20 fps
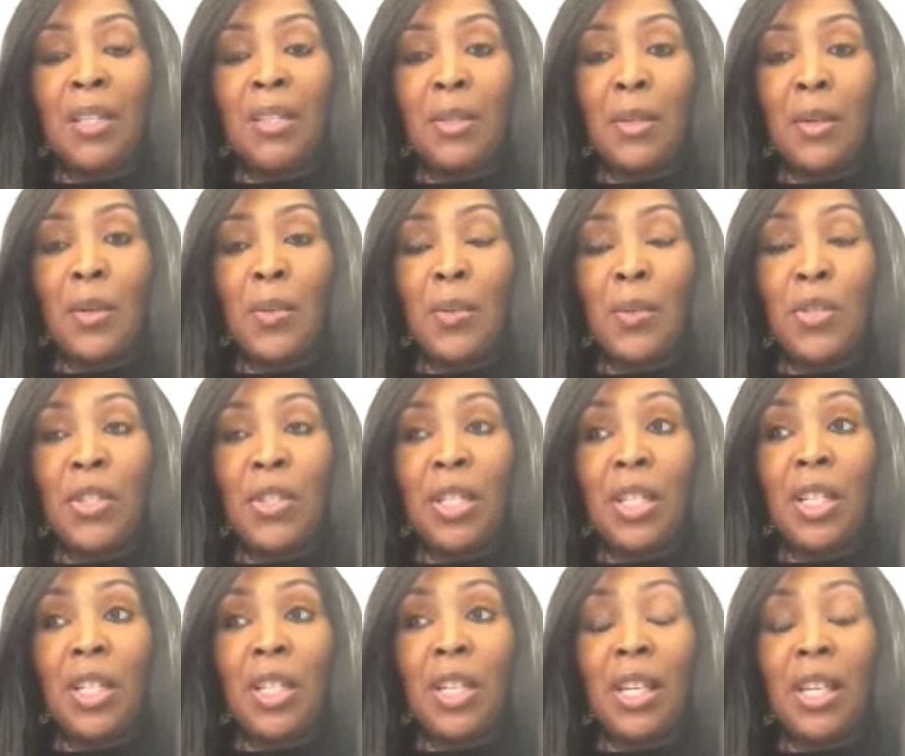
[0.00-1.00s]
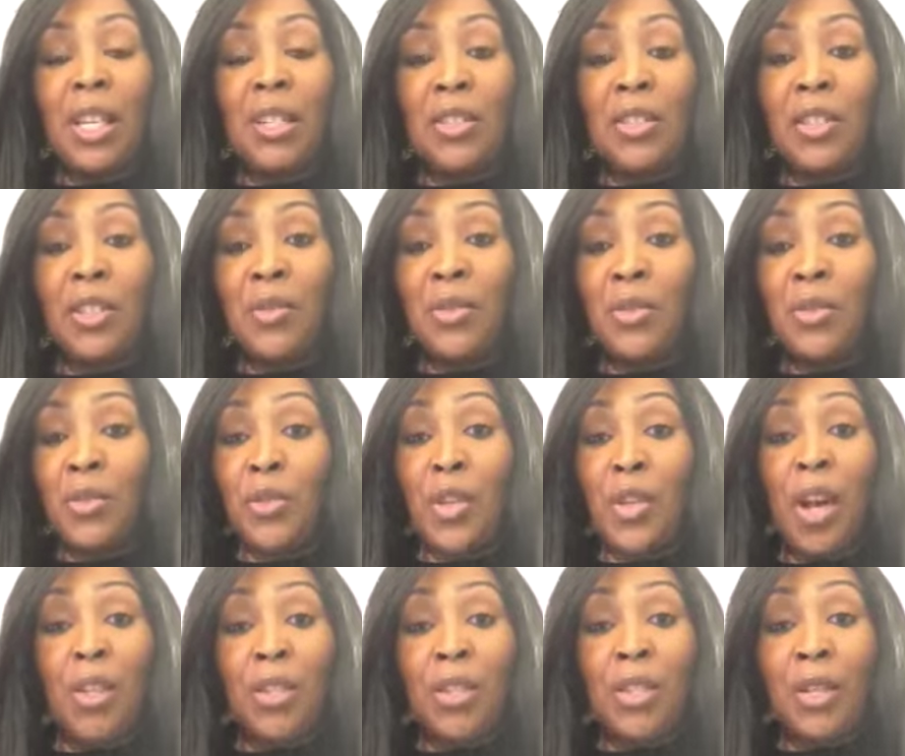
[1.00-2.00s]
And so she
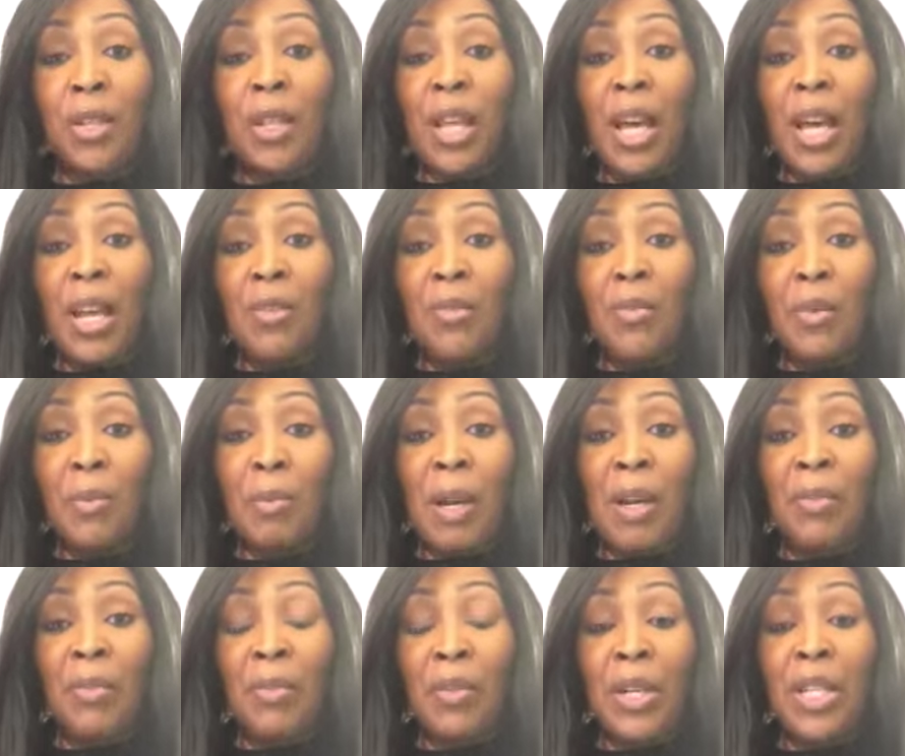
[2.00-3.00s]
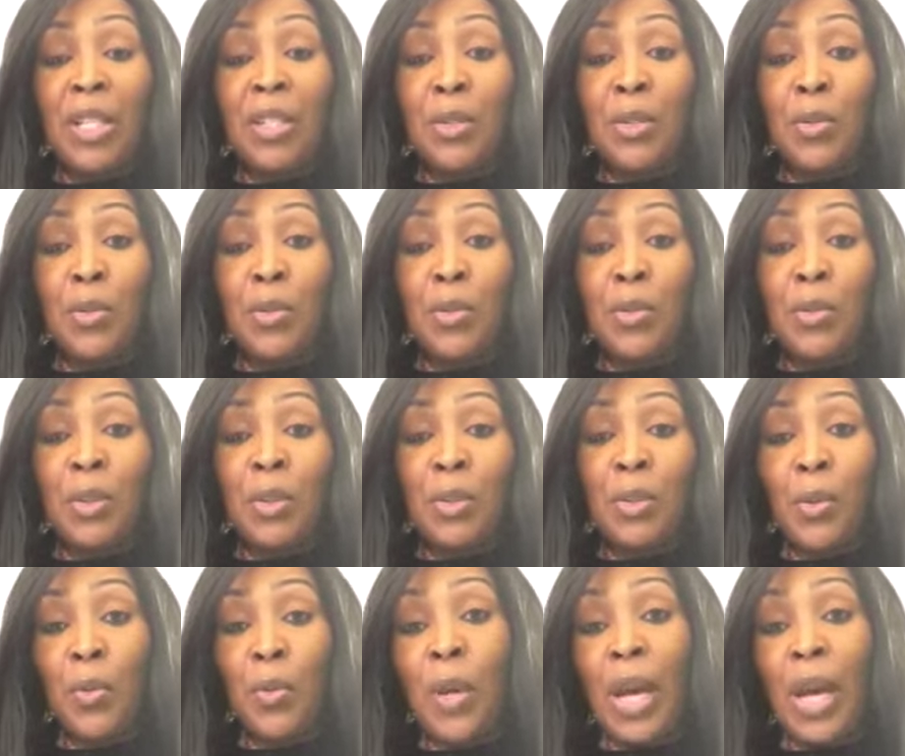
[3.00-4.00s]
talked to a lot of my friends
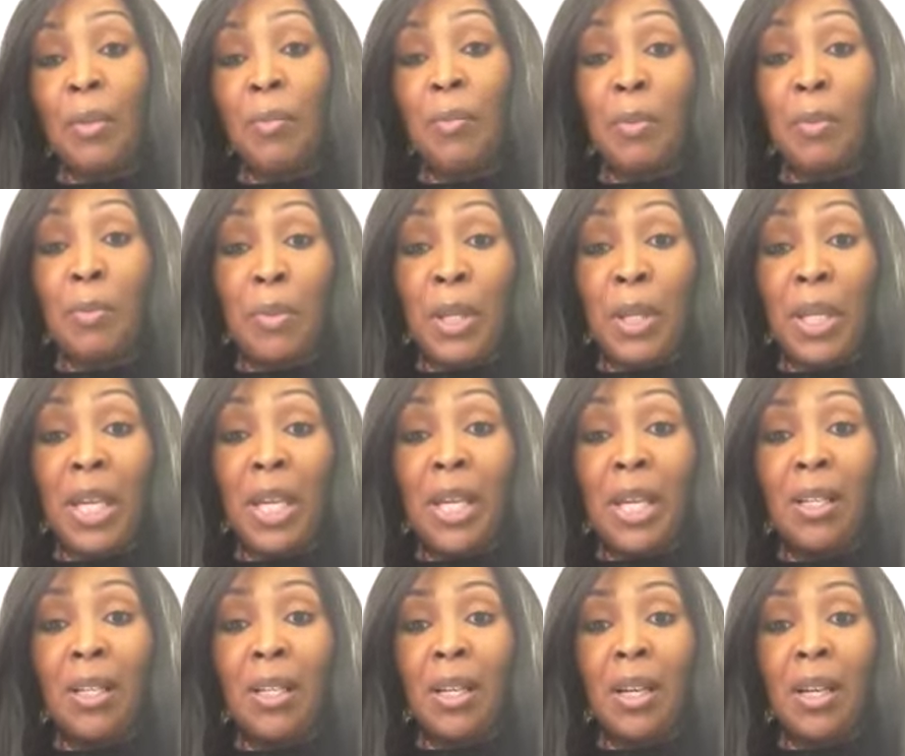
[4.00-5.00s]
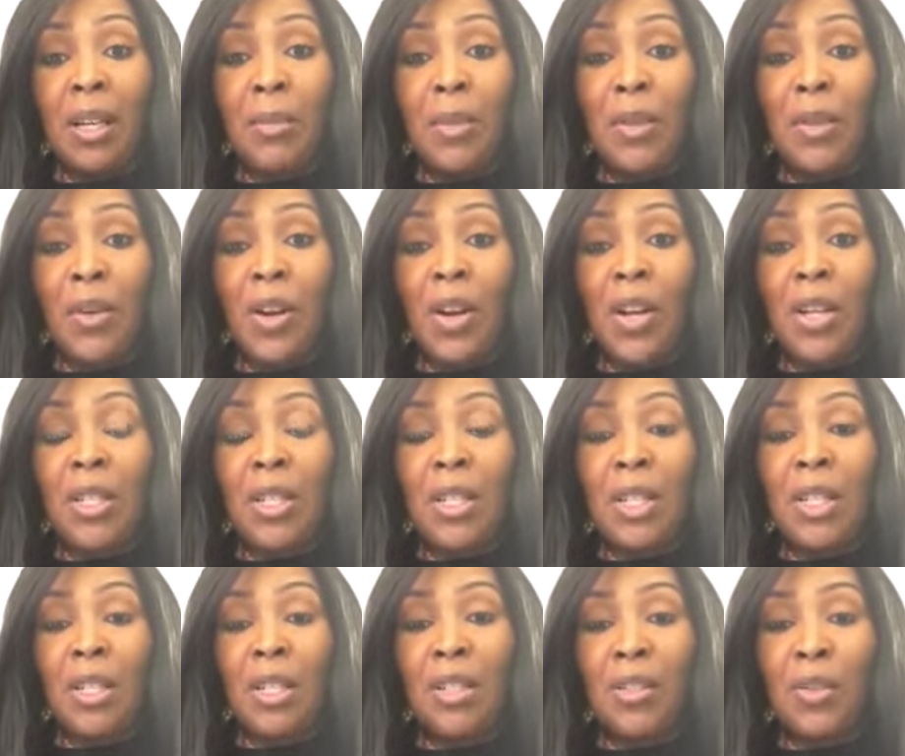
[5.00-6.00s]
who had been playing lacrosse
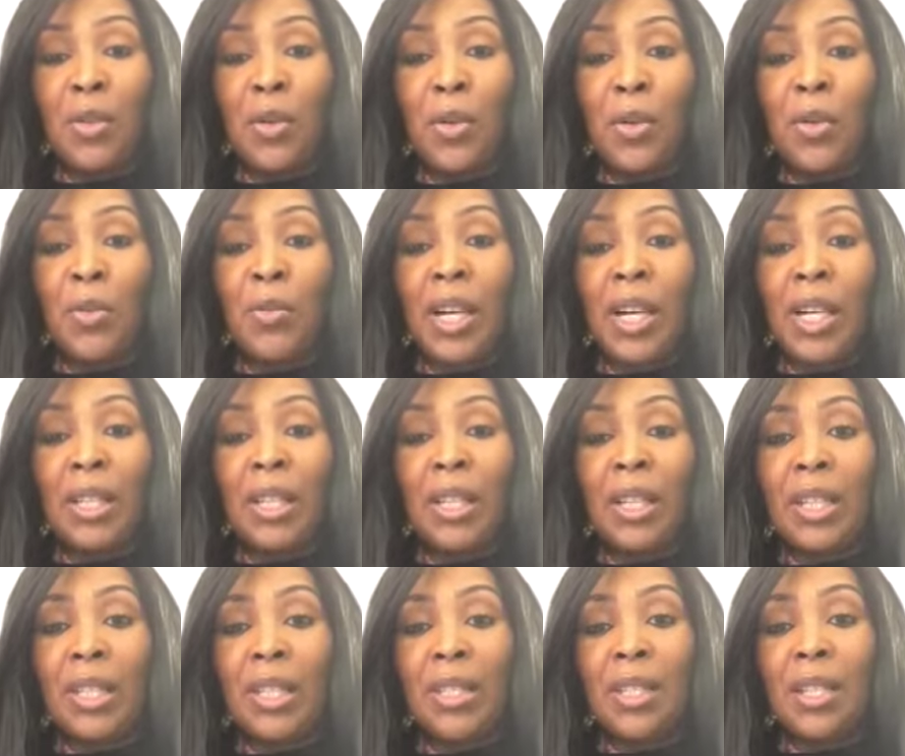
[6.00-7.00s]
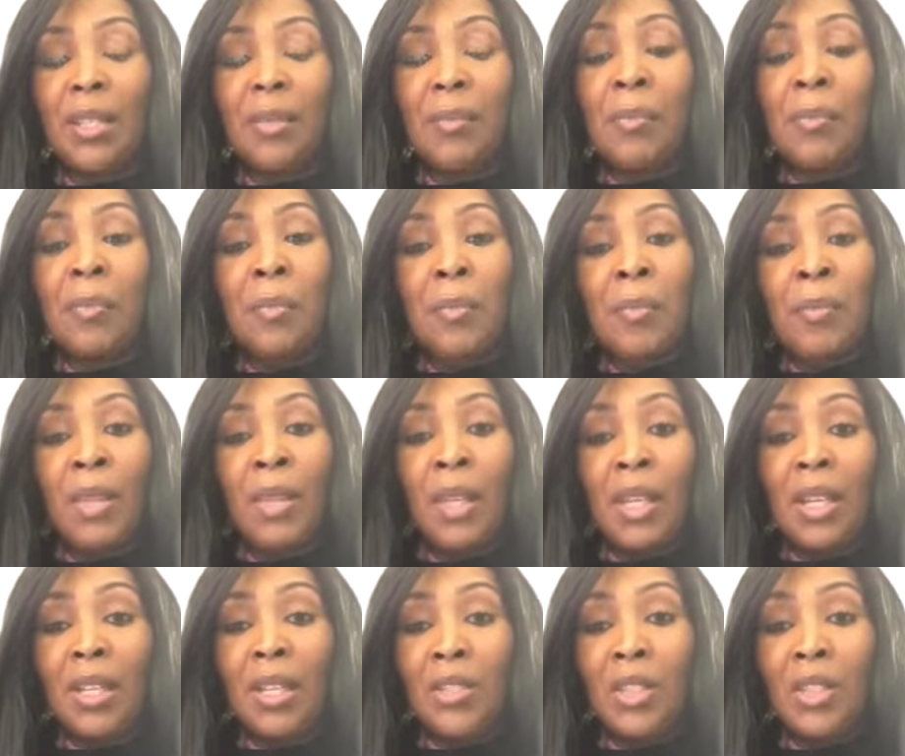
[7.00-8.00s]
and, the rec leagues, and
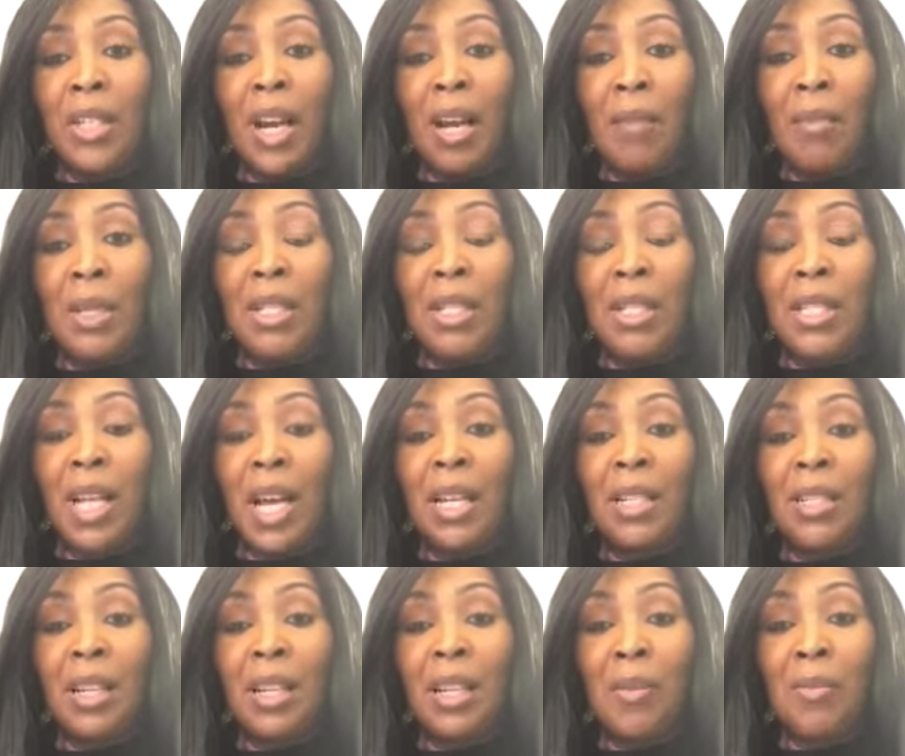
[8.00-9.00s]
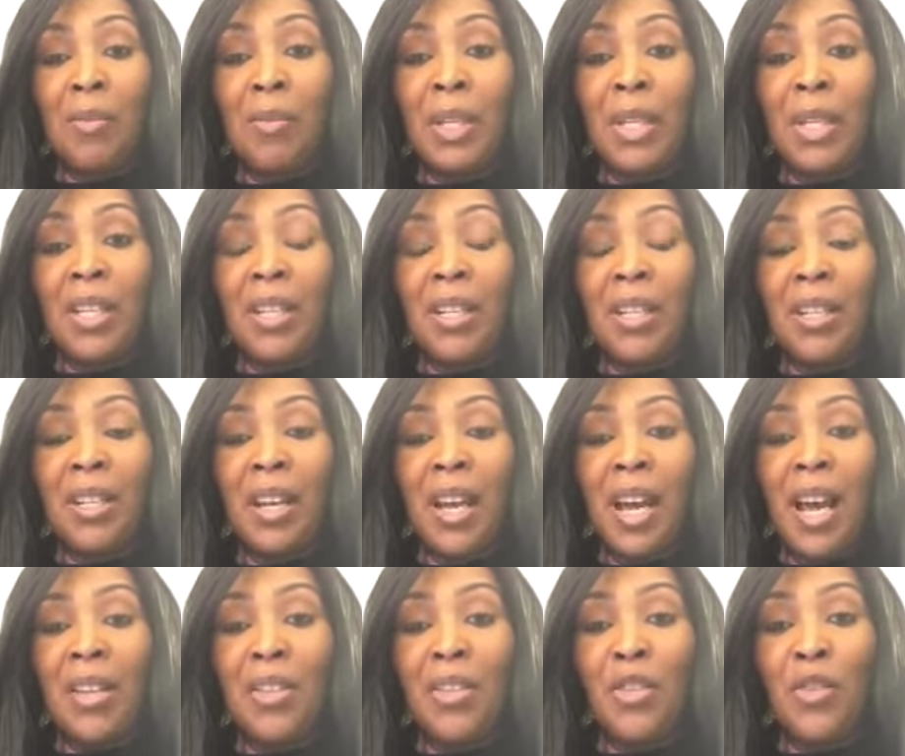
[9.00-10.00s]
she got me signed up. And
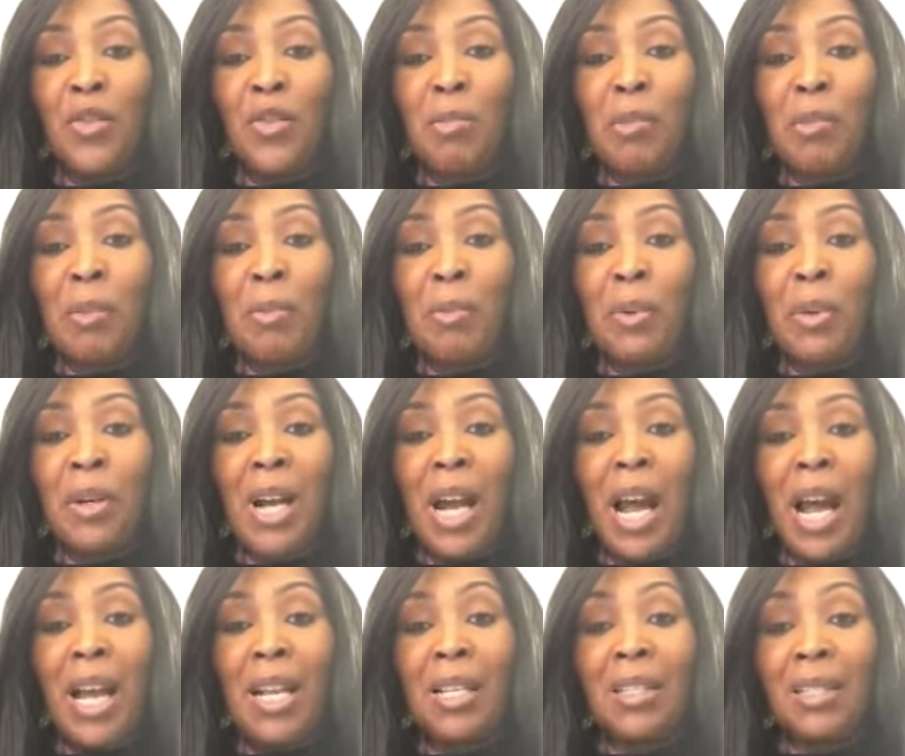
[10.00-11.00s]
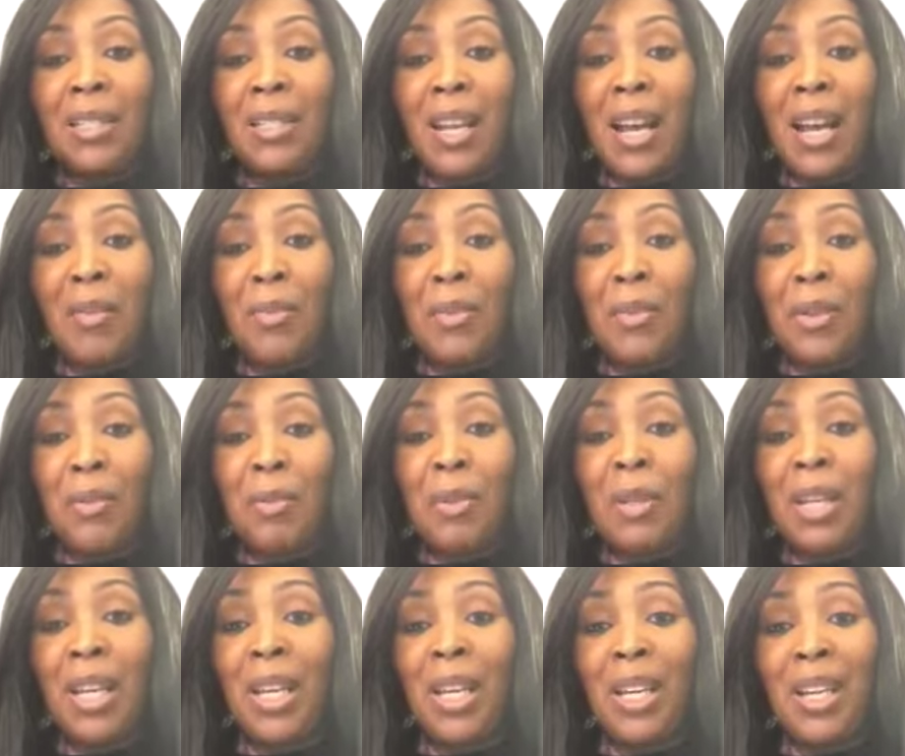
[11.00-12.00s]
I just remember I did not want to
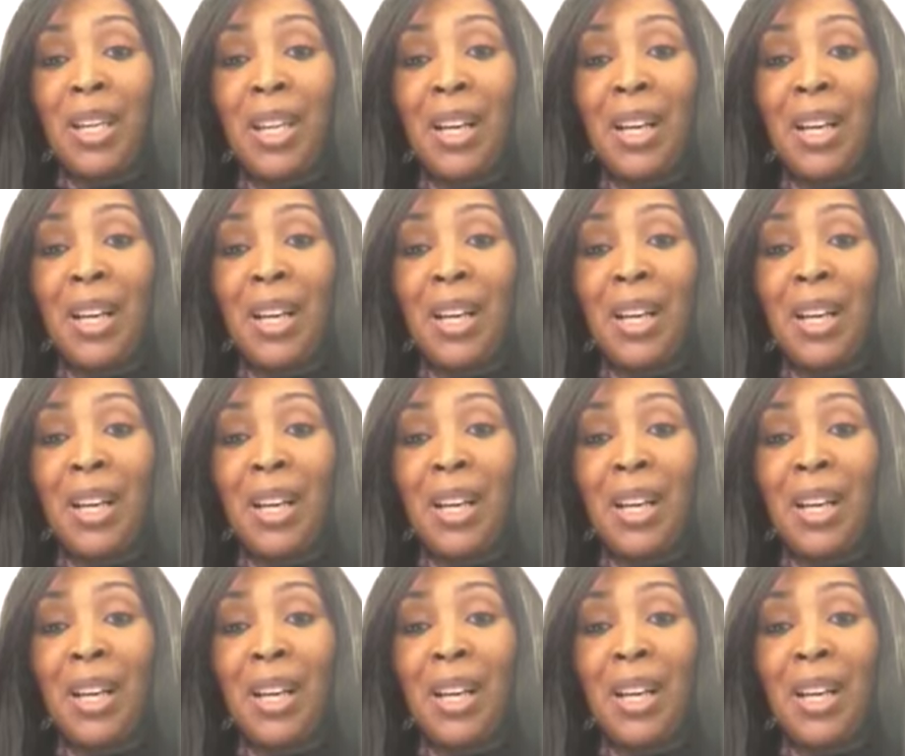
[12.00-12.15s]
play.